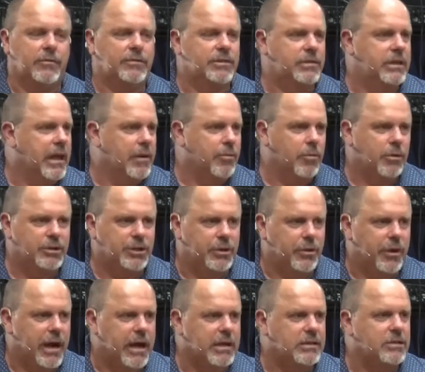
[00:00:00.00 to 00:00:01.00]
I've done what
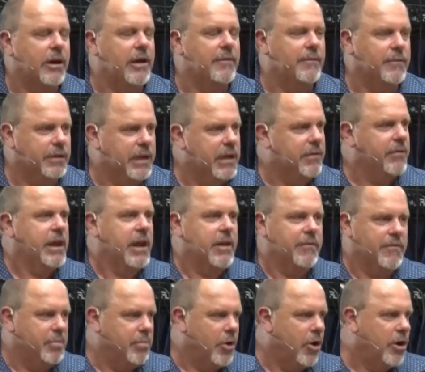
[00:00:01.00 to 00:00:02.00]
you asked. I've forgiven
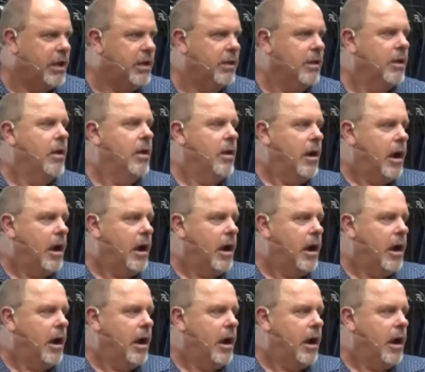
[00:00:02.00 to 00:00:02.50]
everybody.